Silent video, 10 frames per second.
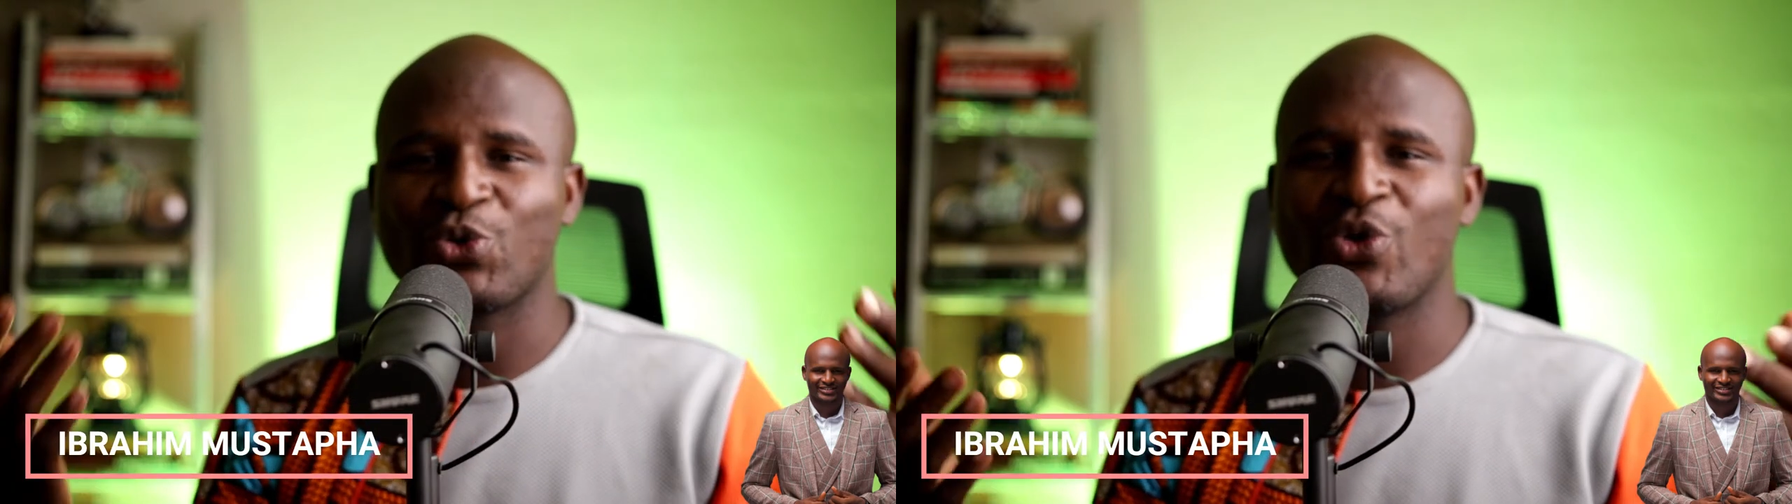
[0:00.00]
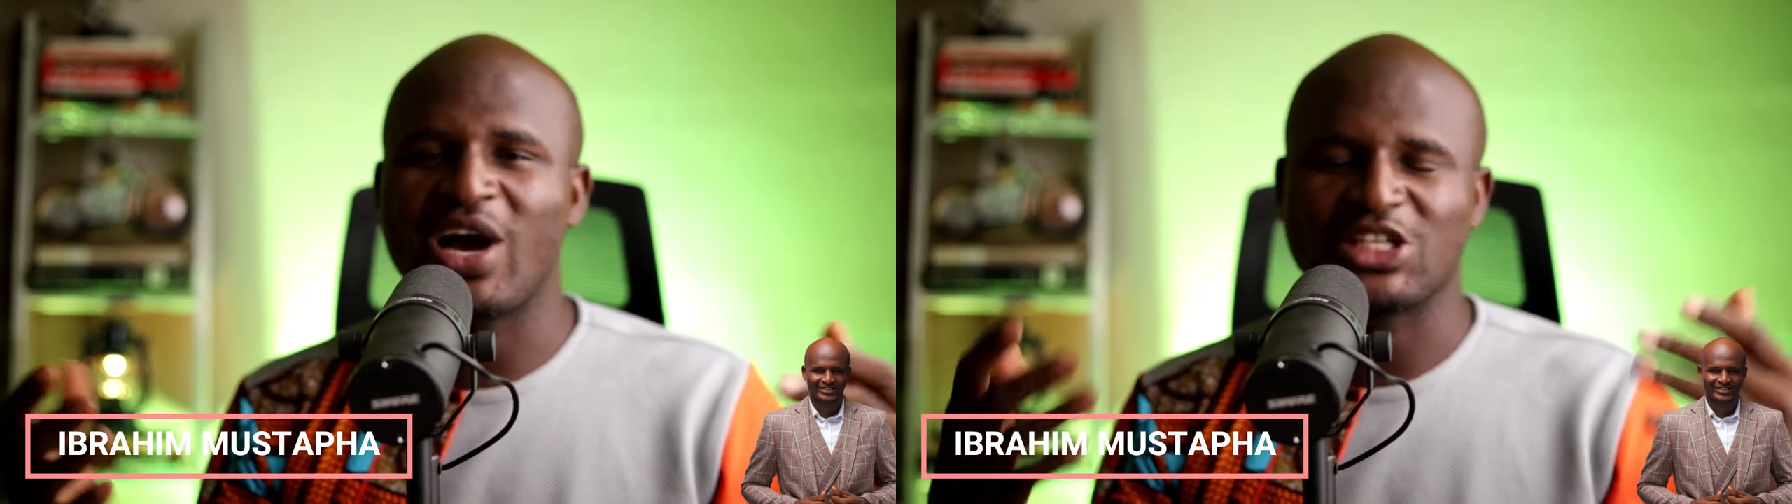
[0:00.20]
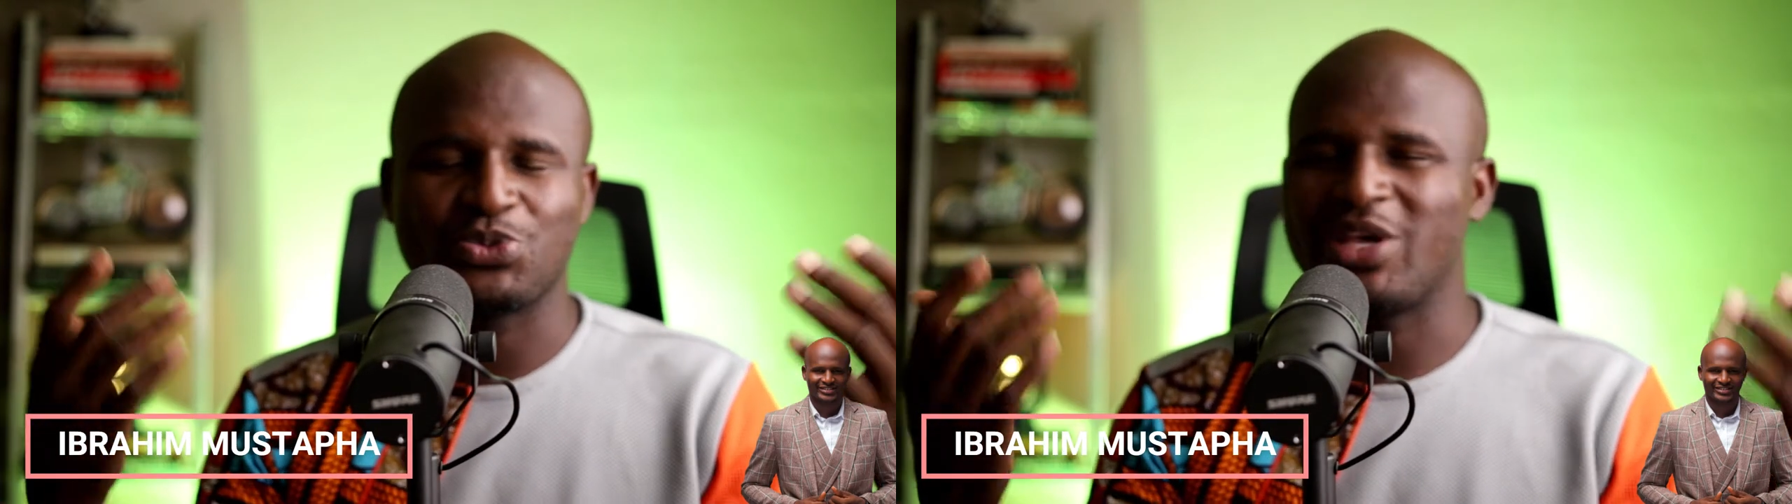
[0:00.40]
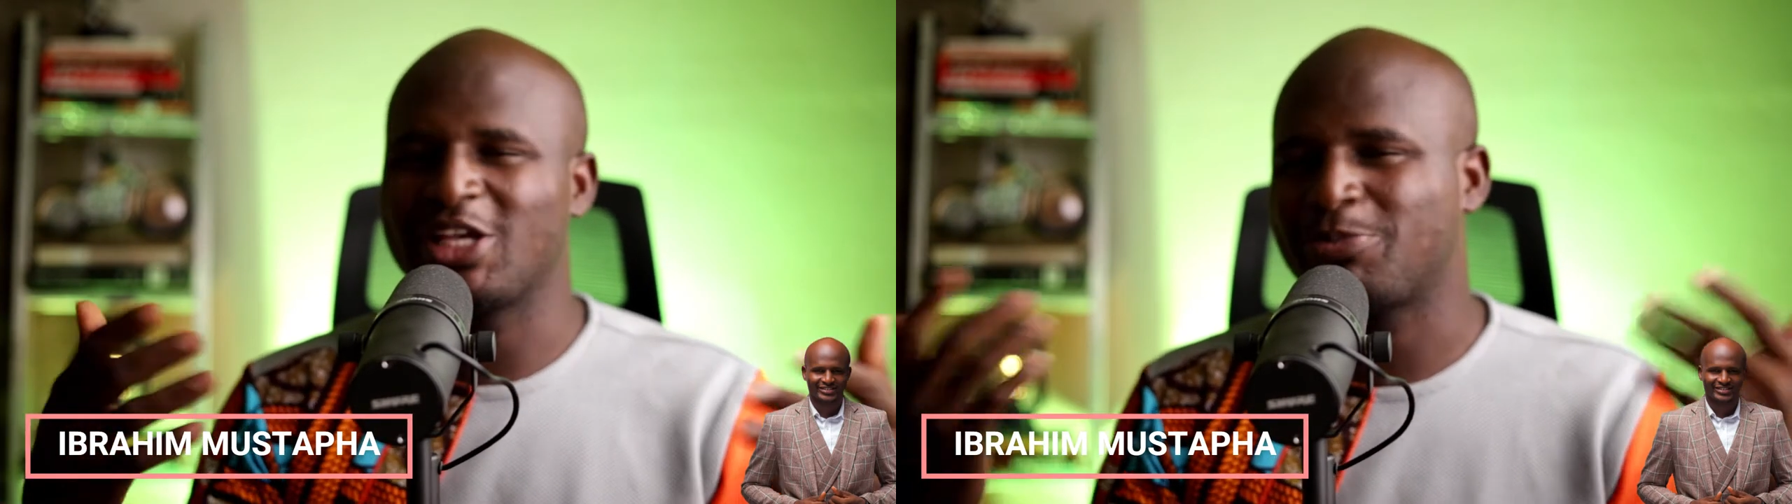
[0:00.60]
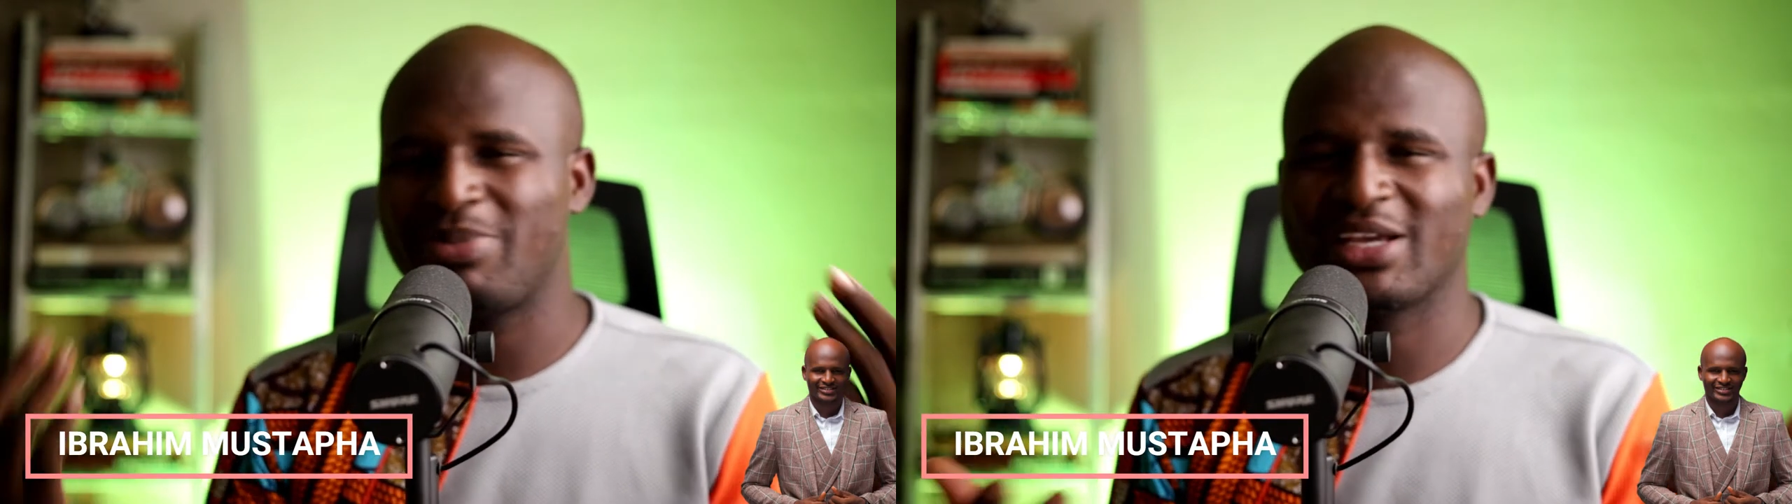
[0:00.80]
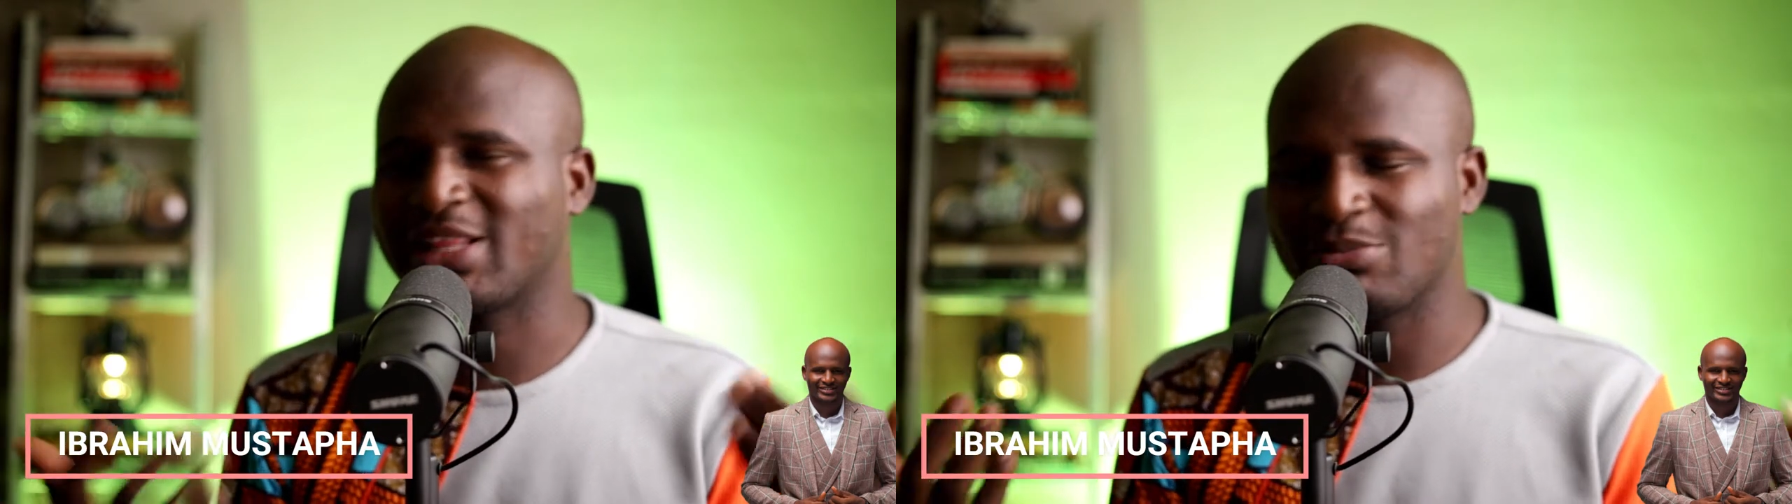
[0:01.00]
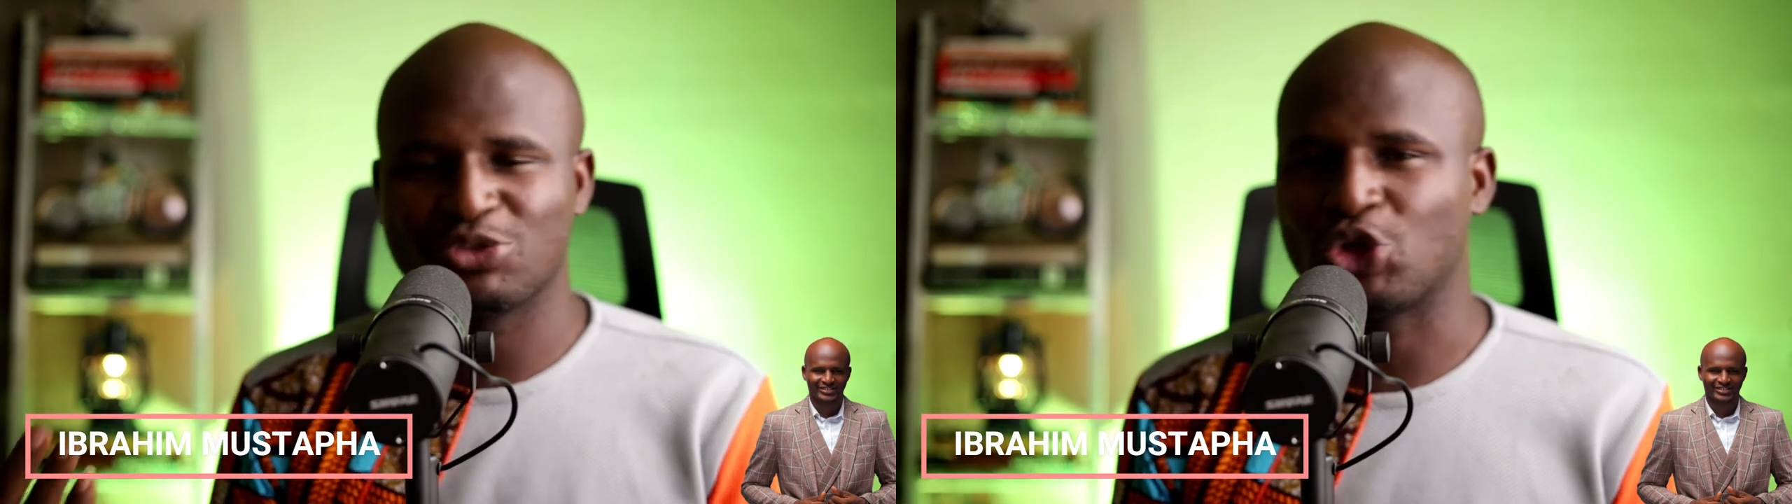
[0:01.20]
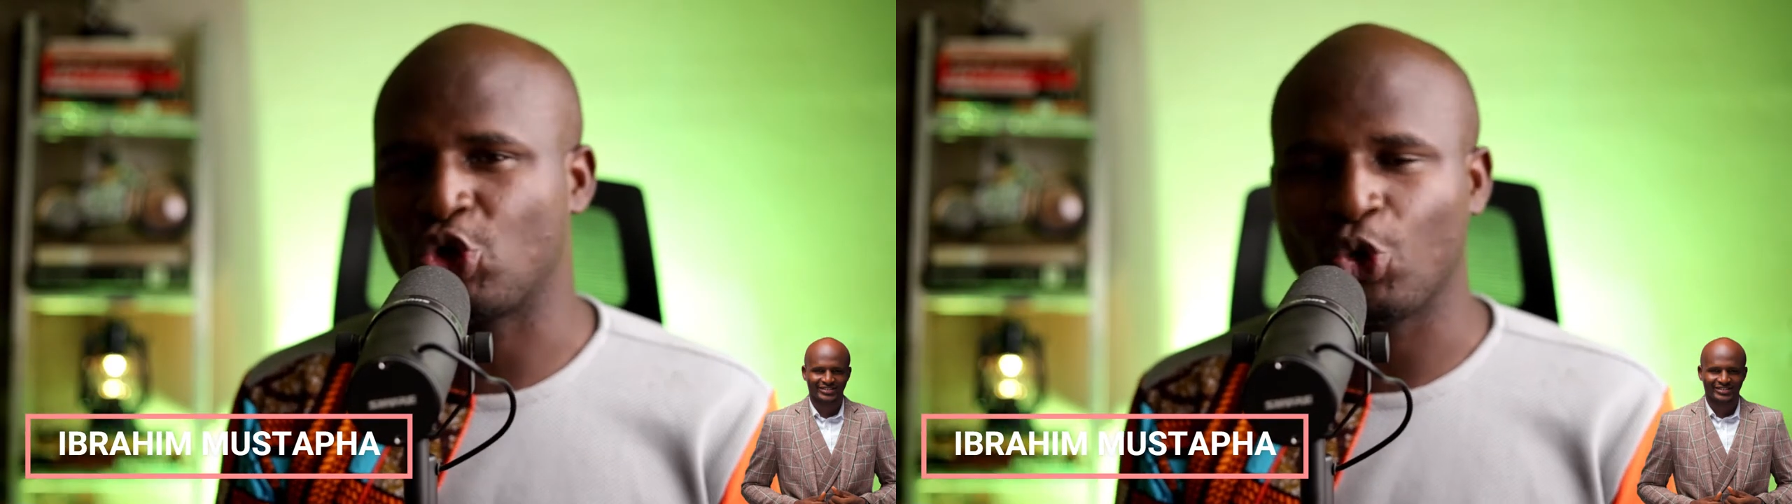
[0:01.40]
go as we expect them
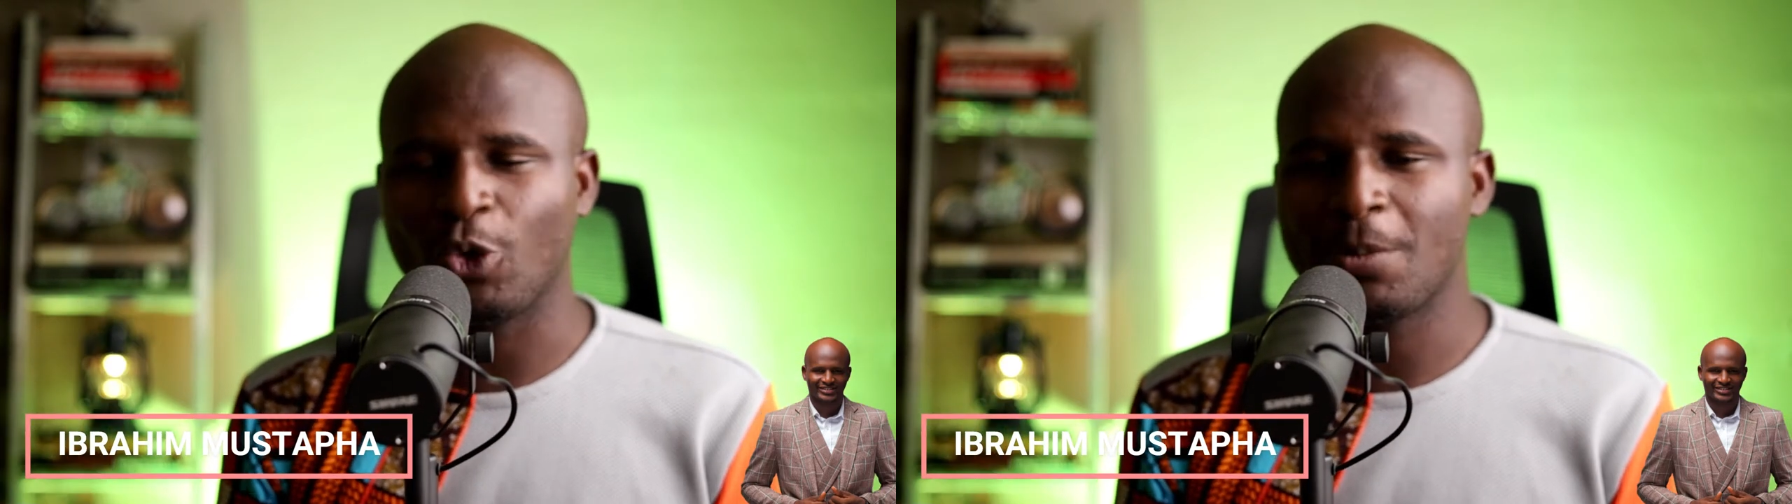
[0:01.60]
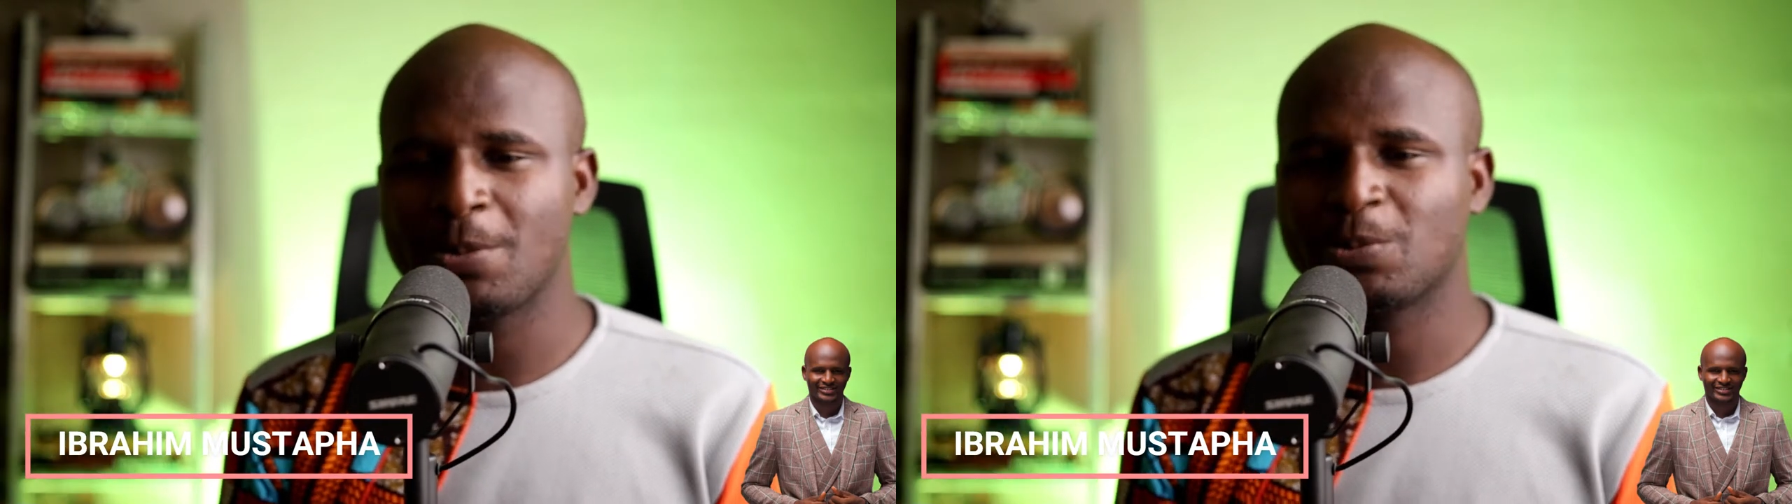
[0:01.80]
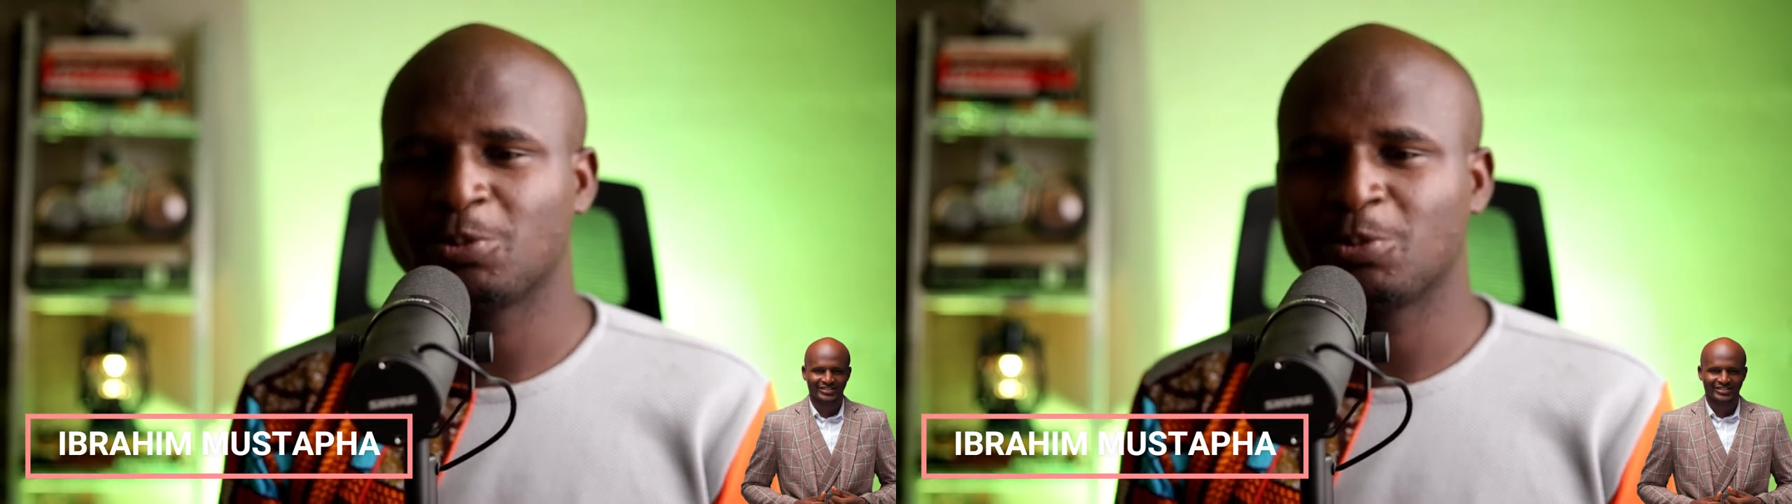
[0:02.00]
to go.